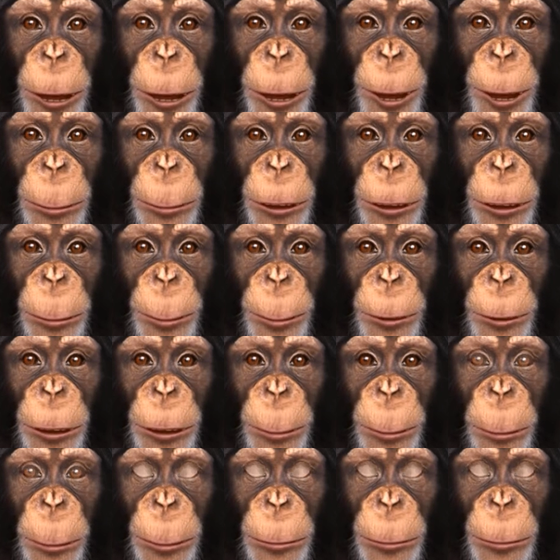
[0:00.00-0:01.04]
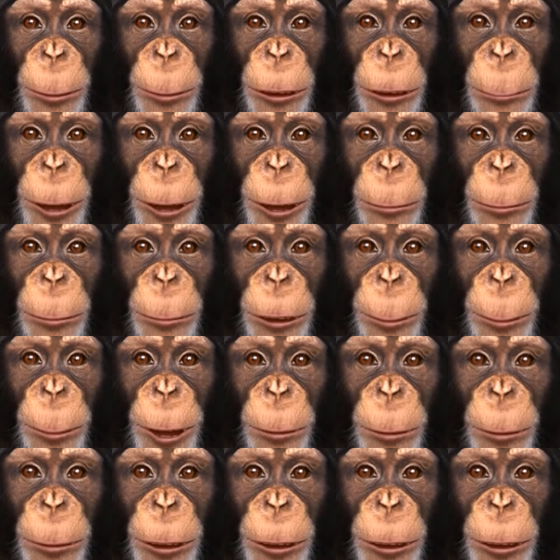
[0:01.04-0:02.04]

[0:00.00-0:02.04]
I didn't see Dragon Ball Z either.